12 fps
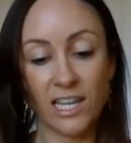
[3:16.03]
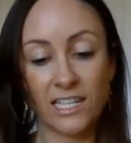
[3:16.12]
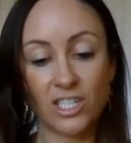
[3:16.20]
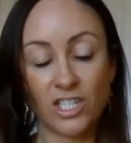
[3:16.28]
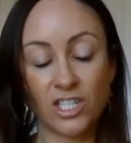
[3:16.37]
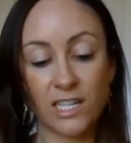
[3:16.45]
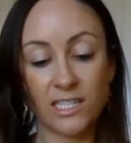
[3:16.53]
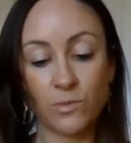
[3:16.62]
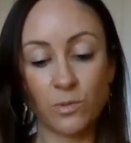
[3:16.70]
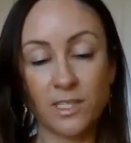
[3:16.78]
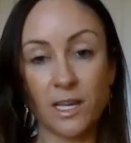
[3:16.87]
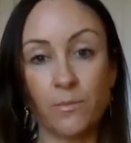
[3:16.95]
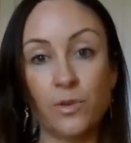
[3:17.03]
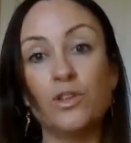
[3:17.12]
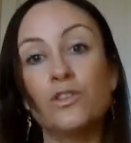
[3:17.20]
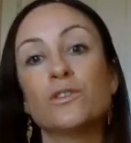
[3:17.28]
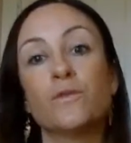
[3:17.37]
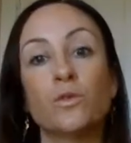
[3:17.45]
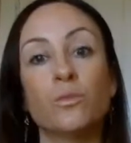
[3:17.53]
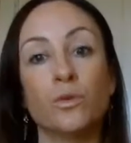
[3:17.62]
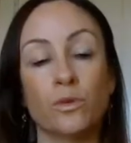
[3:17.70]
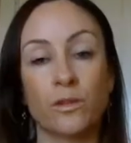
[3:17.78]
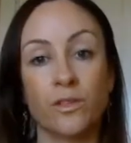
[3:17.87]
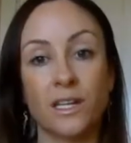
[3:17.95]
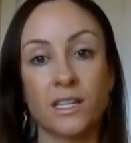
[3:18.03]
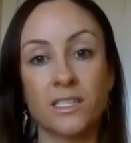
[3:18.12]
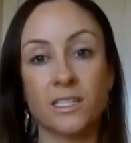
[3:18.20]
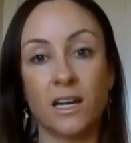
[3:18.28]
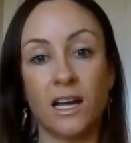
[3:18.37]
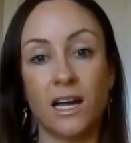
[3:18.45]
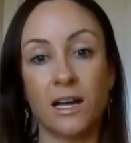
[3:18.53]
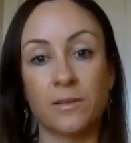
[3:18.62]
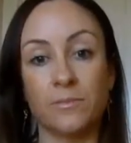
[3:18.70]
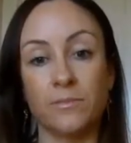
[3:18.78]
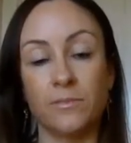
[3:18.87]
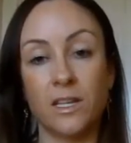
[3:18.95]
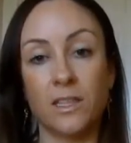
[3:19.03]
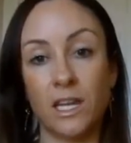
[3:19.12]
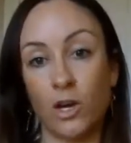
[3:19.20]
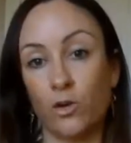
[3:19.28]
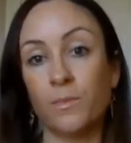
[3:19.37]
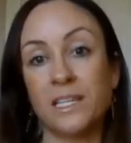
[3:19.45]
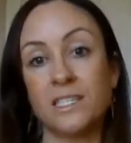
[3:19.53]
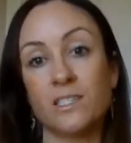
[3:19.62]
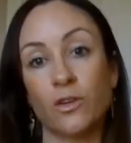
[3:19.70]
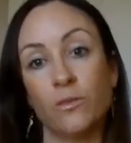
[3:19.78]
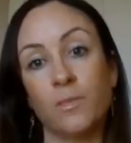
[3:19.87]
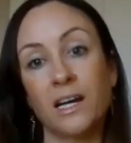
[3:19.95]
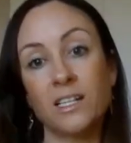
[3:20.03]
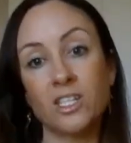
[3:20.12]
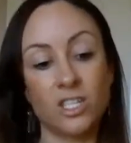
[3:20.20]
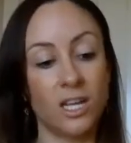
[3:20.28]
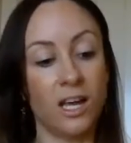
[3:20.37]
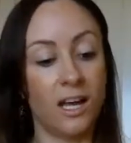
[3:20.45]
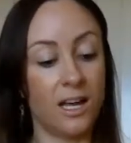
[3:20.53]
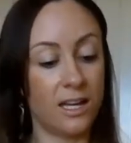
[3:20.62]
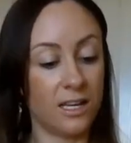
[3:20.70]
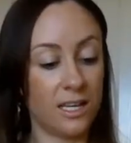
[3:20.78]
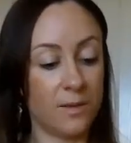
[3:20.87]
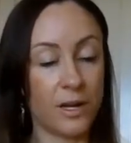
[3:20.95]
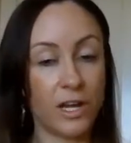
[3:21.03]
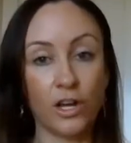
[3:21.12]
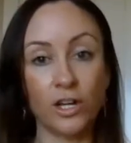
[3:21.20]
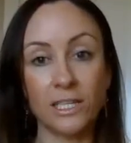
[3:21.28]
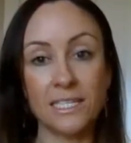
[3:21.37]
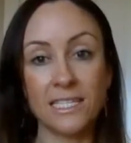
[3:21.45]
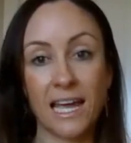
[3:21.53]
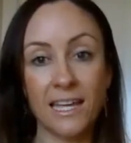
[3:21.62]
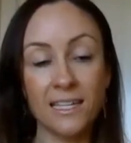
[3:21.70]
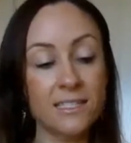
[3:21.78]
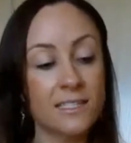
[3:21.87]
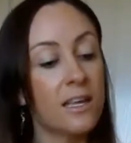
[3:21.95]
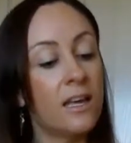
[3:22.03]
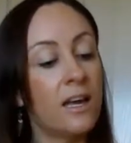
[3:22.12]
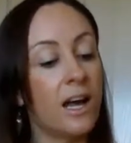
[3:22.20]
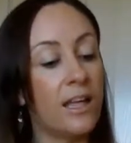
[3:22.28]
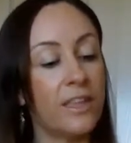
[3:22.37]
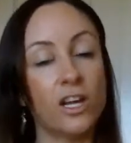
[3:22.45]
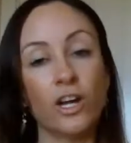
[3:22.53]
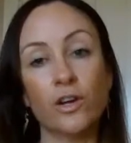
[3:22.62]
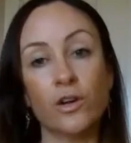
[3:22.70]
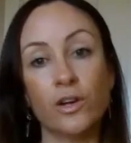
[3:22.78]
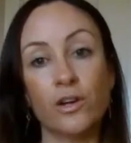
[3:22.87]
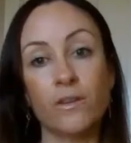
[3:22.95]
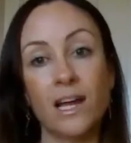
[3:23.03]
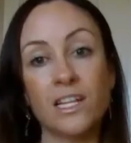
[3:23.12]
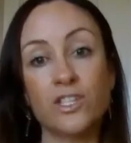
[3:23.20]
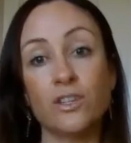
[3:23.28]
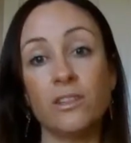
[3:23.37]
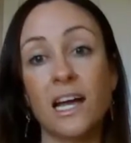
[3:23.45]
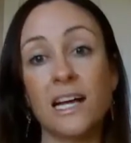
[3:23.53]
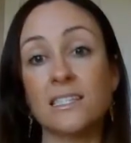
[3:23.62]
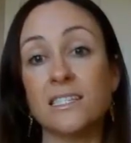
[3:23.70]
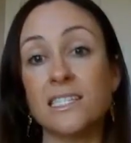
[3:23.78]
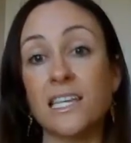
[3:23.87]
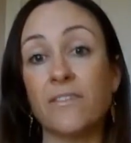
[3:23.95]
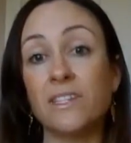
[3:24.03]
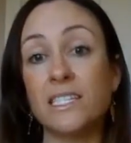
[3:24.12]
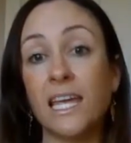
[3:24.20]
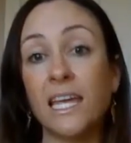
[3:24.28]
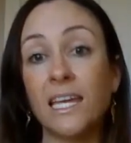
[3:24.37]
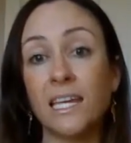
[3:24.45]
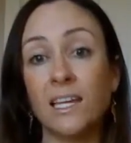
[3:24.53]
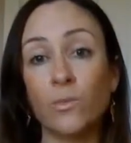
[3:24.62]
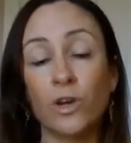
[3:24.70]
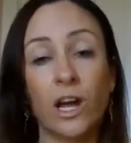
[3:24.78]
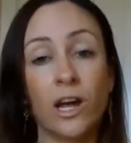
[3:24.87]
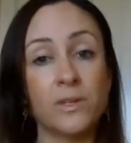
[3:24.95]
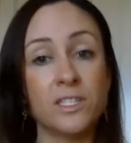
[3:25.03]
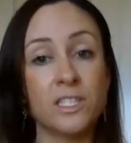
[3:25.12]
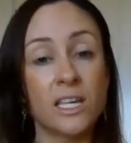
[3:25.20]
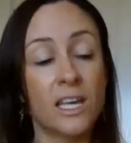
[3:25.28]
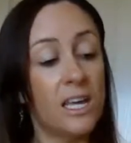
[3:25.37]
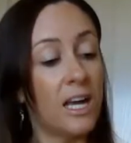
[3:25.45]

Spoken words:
it just was a beautiful book that helped me so much in my early days. I think I got it around 2017 when I was